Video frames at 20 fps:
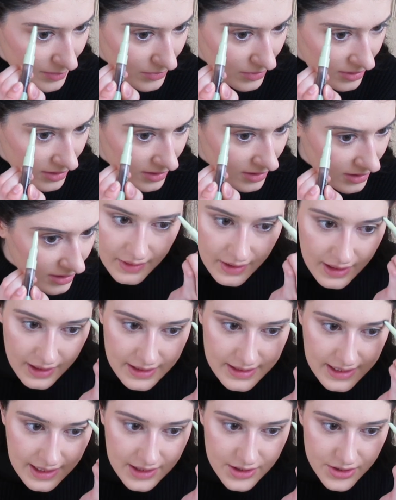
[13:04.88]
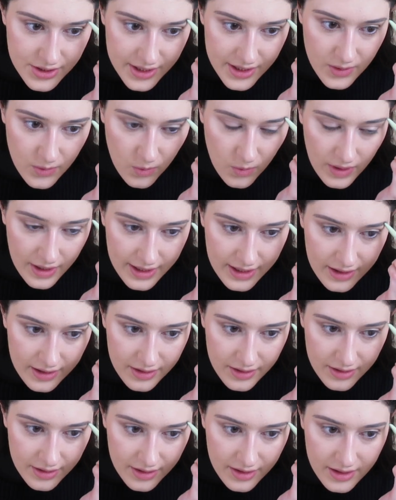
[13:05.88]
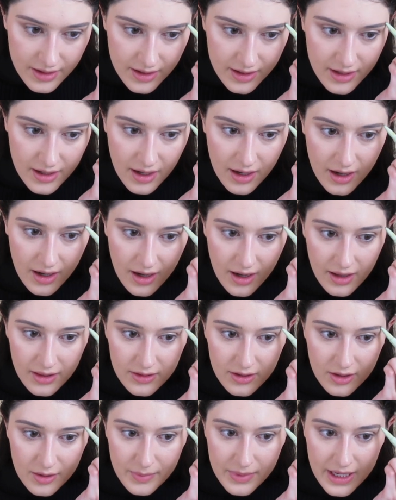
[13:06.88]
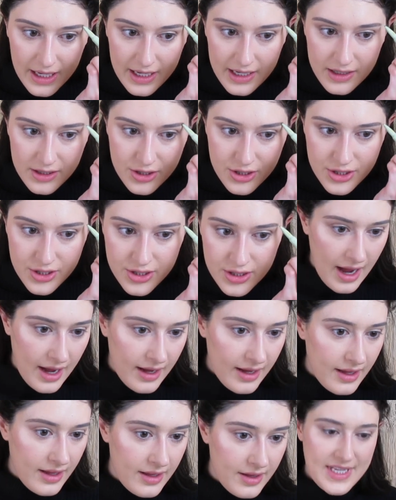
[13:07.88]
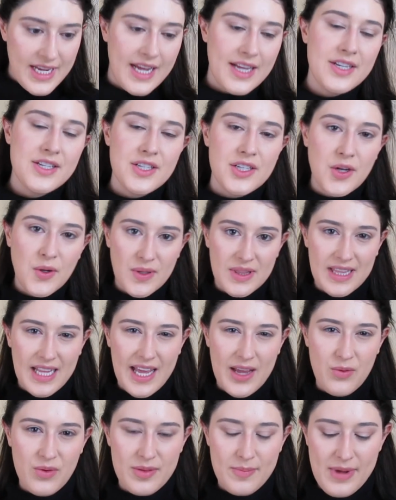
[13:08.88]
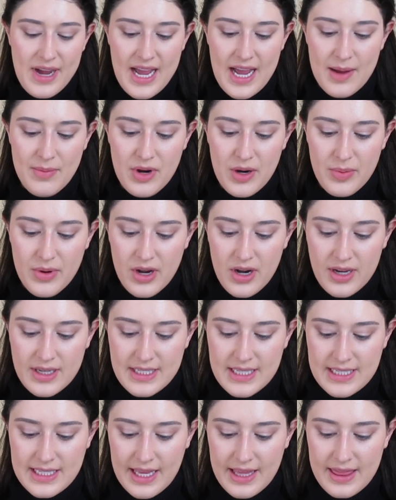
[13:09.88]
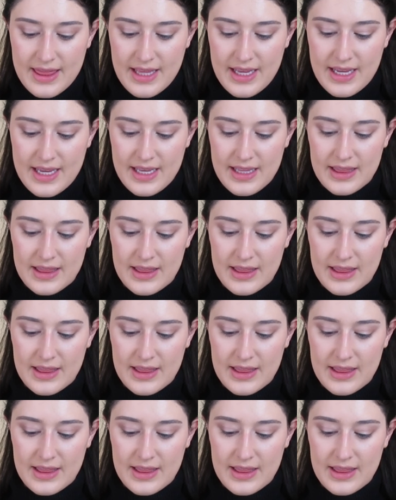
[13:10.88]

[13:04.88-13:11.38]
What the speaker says: more. It's actually quite a good color match. I tend to go light with my eyebrow products because I think it